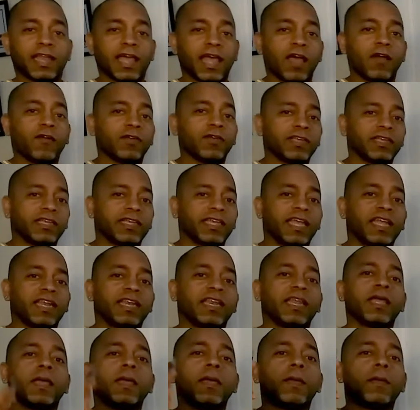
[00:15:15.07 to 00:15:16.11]
Now,
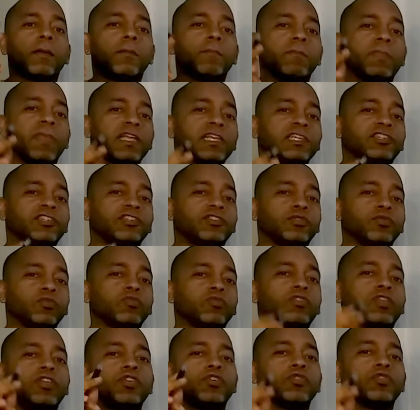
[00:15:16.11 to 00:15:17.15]
again, make
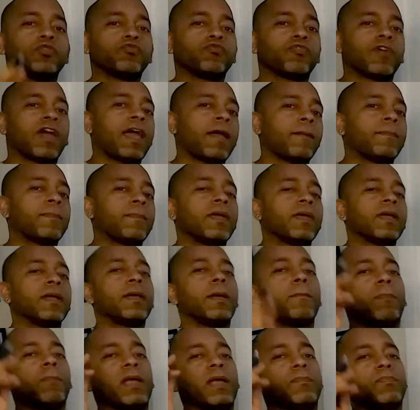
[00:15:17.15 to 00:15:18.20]
sure that you grab
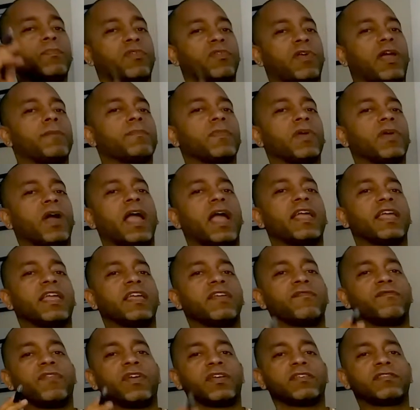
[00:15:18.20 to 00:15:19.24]
my prime guide,
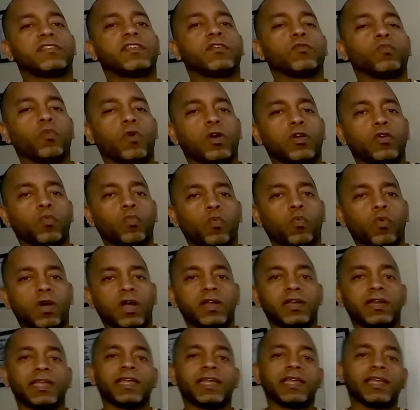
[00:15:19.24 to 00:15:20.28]
Investing
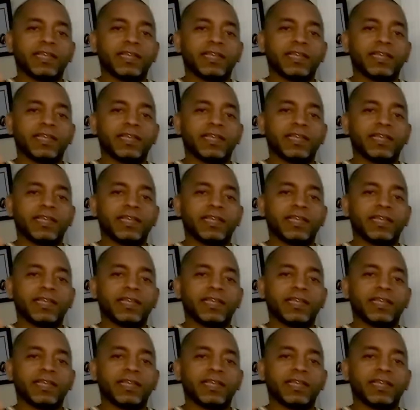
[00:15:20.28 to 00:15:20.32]
101,